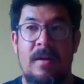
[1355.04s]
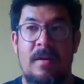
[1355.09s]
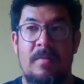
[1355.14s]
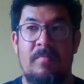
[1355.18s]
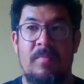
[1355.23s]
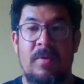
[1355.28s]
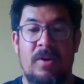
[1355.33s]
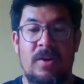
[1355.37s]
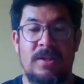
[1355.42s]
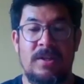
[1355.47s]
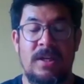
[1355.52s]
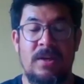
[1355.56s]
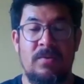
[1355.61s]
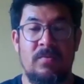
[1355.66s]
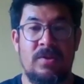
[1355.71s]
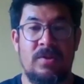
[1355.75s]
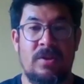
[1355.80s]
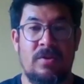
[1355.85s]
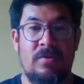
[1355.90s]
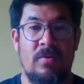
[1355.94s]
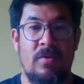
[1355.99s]
because it
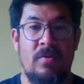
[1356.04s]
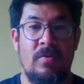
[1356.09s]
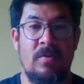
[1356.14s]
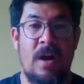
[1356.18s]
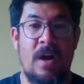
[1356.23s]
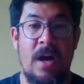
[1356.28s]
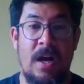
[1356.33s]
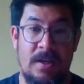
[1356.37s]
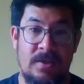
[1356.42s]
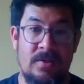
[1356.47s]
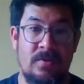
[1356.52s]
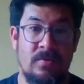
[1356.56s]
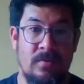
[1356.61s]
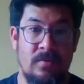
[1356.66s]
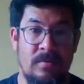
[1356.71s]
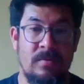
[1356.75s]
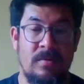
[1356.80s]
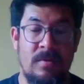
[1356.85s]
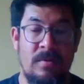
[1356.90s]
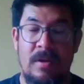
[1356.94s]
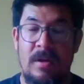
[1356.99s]
was through
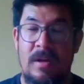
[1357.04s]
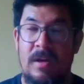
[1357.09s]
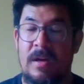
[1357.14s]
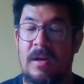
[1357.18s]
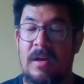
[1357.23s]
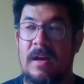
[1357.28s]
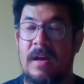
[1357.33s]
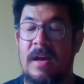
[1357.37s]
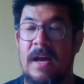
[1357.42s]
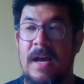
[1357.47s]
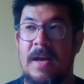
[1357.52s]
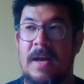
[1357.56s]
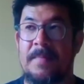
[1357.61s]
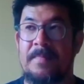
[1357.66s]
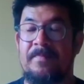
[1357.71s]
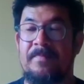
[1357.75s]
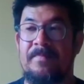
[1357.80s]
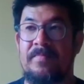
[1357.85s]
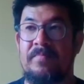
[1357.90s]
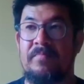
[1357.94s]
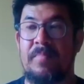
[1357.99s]
hustle,
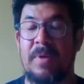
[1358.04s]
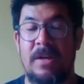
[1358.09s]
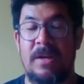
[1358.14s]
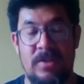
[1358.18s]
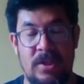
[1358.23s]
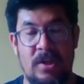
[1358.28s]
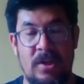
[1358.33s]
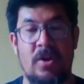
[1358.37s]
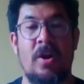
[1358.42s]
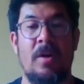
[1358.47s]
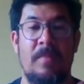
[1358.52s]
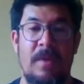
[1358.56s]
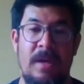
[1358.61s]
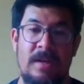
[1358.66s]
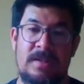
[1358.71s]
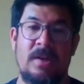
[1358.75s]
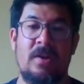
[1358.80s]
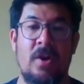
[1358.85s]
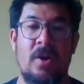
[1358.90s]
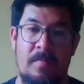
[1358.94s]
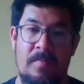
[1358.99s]
but it's
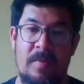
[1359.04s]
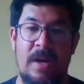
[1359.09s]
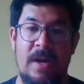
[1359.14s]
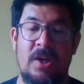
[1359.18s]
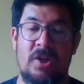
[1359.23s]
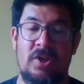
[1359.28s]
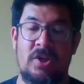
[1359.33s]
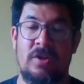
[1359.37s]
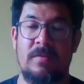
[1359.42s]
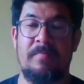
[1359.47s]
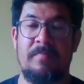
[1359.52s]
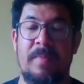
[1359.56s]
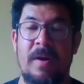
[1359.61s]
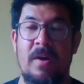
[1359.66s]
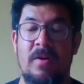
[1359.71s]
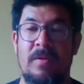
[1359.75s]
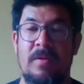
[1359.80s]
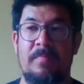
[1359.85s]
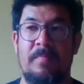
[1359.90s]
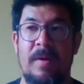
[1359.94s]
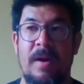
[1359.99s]
a combination of
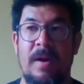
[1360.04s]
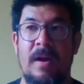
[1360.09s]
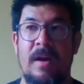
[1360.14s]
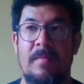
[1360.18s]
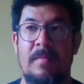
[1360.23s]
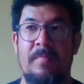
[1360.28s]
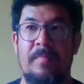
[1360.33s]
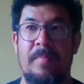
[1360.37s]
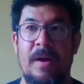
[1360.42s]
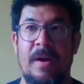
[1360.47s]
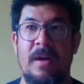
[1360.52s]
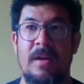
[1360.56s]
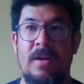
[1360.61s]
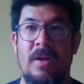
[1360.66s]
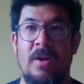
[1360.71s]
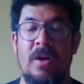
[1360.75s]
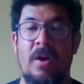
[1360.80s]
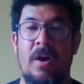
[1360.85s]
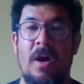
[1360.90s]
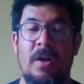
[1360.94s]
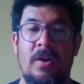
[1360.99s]
both. But
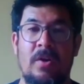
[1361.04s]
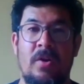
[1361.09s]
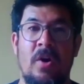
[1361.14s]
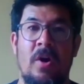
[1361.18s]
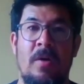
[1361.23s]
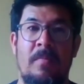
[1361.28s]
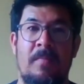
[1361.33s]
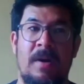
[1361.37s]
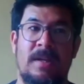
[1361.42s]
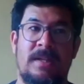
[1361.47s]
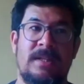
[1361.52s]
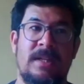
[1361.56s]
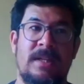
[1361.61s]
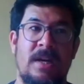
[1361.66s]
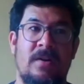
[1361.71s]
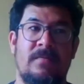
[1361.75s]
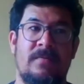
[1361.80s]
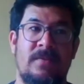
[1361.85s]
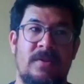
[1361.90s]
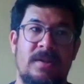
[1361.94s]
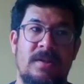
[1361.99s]
I got
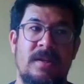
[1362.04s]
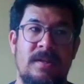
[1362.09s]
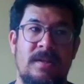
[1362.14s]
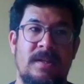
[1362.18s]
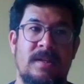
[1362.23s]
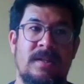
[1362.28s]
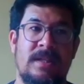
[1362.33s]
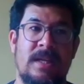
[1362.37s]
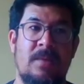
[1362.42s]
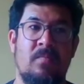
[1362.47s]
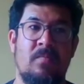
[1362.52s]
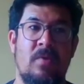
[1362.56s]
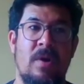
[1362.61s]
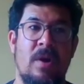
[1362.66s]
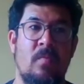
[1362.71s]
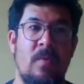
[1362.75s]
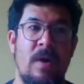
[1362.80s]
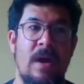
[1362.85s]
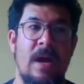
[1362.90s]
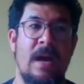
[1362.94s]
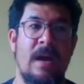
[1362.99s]
myself to somewhere
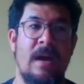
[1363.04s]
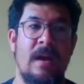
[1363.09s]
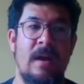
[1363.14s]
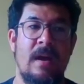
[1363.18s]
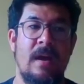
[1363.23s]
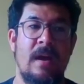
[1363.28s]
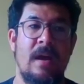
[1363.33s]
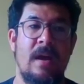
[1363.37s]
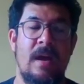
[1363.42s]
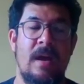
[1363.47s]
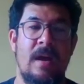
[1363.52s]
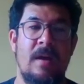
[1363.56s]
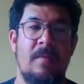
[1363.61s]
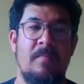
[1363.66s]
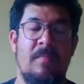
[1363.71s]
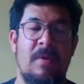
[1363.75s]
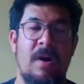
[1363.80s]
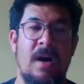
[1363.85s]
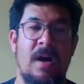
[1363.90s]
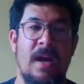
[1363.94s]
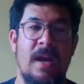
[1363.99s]
where
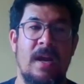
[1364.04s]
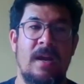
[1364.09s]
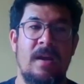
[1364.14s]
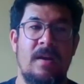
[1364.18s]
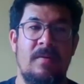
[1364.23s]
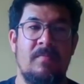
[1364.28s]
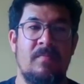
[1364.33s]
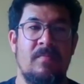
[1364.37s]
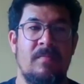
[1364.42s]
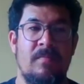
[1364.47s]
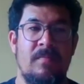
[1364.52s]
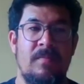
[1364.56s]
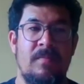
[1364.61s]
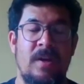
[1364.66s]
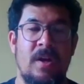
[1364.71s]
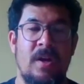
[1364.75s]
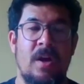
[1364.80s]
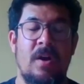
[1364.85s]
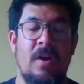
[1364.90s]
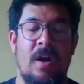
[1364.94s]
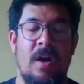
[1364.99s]
my
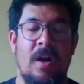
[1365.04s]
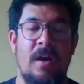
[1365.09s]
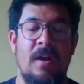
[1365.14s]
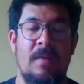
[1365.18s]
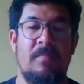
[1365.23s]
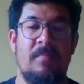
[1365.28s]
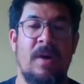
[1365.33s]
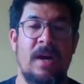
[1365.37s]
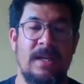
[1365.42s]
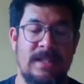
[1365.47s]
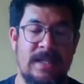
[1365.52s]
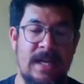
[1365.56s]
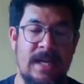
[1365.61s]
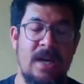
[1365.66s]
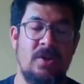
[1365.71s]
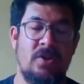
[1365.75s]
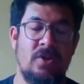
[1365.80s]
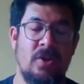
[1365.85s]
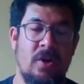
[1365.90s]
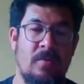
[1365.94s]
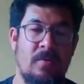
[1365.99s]
my day
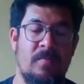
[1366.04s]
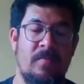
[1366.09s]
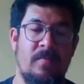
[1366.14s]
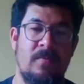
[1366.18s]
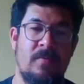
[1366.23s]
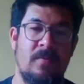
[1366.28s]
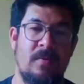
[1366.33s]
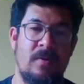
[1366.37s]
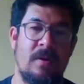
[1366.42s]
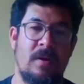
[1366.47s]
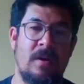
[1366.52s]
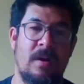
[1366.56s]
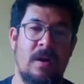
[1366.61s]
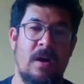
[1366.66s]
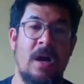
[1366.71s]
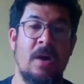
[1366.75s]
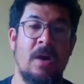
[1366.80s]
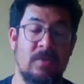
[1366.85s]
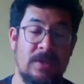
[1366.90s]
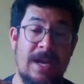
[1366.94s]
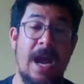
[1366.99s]
job,
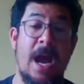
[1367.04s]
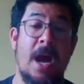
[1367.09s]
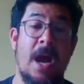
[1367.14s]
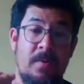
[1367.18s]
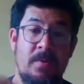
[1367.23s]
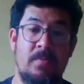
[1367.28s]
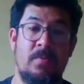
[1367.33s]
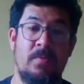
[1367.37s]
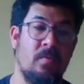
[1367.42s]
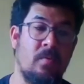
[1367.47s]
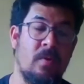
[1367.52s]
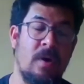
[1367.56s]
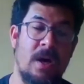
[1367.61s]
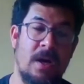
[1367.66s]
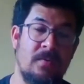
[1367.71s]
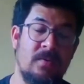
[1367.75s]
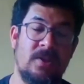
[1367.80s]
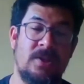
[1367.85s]
I was happy with what I was